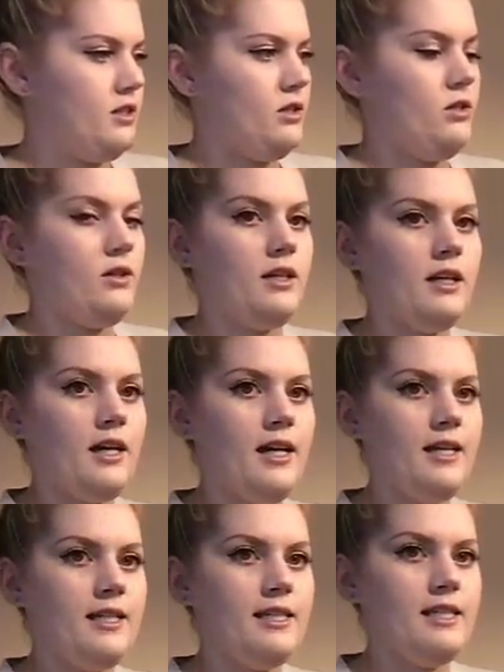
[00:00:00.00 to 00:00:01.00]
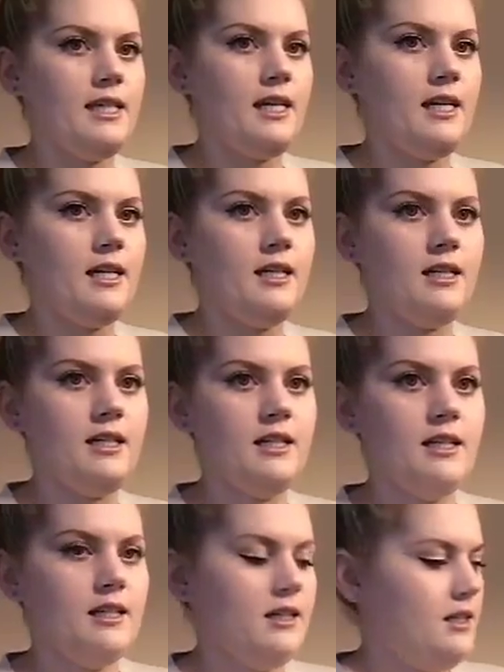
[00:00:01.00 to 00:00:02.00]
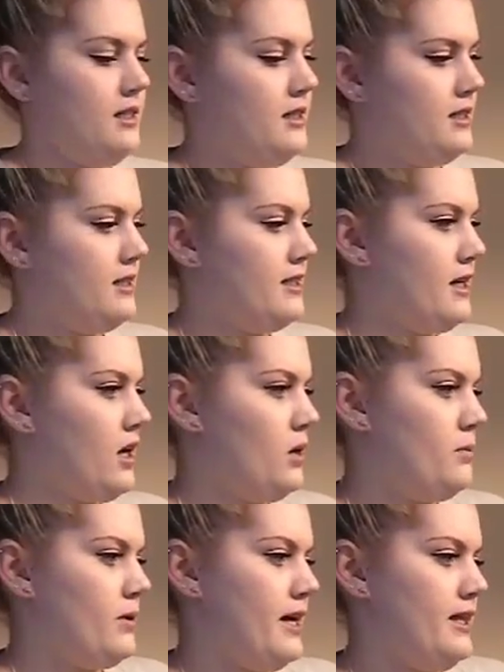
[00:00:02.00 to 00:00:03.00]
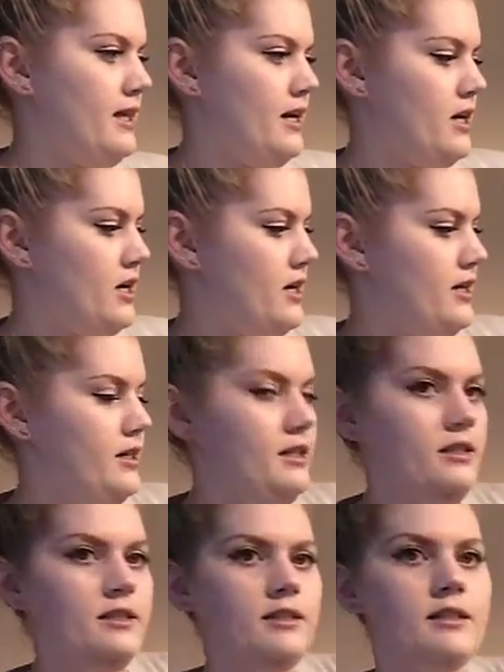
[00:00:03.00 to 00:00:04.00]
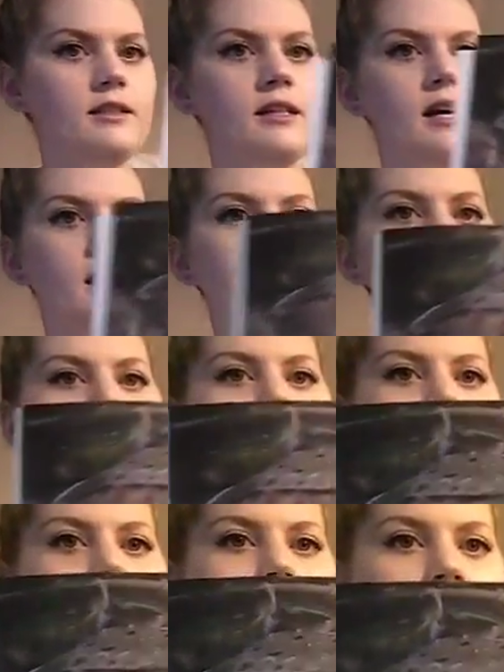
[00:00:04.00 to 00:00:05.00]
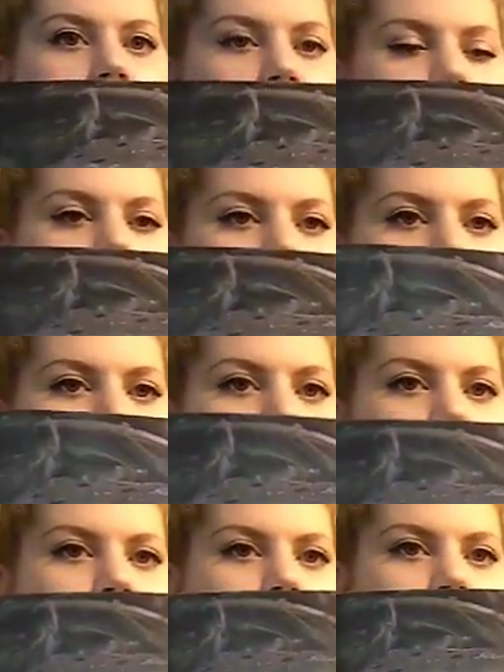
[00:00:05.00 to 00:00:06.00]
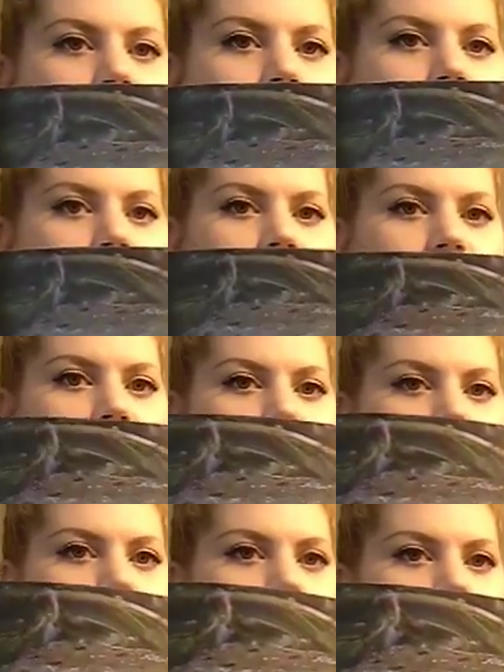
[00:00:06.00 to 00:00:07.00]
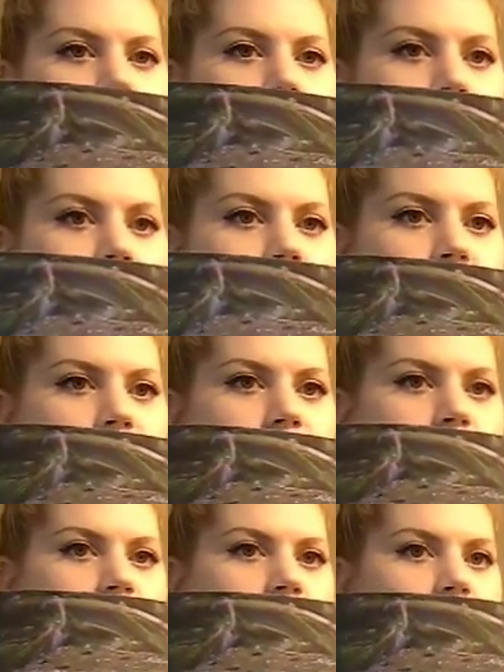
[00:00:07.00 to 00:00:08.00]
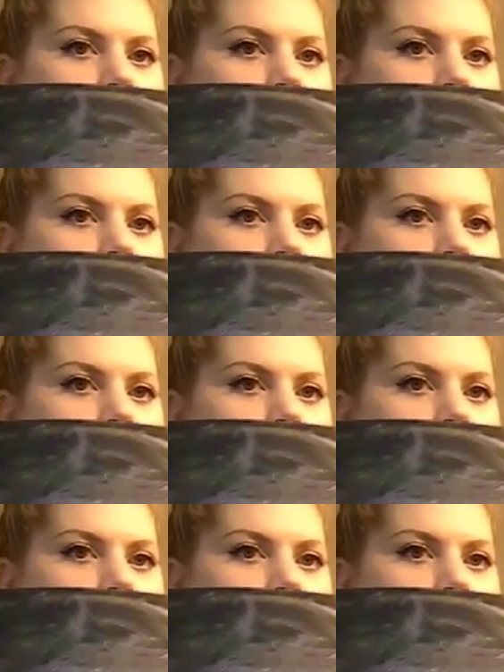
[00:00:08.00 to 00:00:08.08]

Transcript: So you can kind of see how bright they are. And this one, this one looks really neat. It's actually got real pictures.